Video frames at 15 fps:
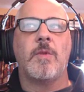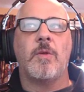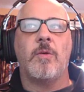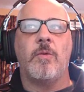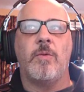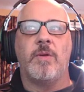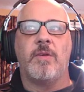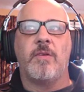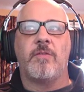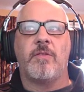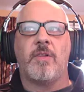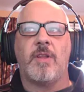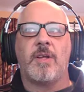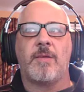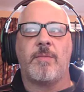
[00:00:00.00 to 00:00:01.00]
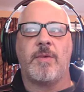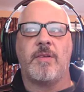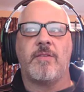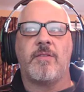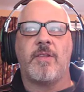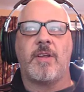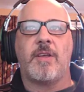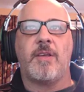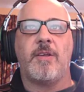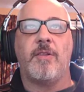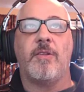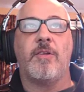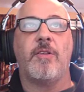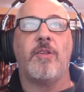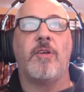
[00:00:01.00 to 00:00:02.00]
Oh, it doesn't like me. It's taking a
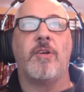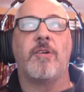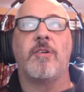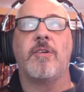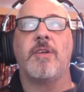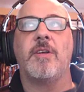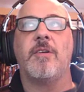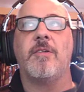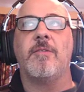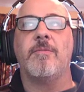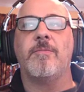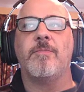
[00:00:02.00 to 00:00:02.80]
little longer here.